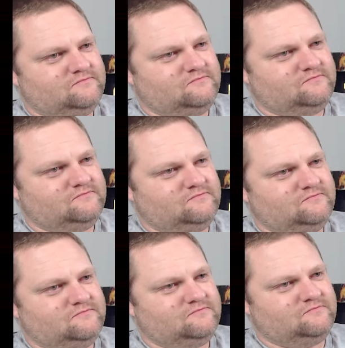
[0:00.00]

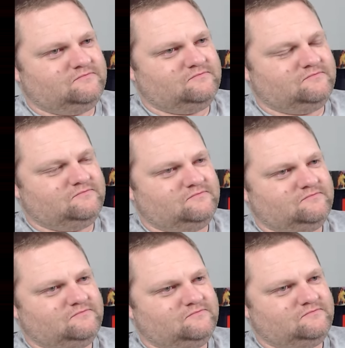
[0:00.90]

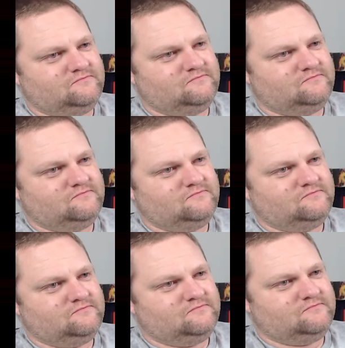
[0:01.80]

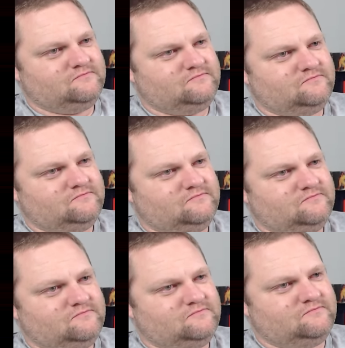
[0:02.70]
No words are spoken by the person on screen.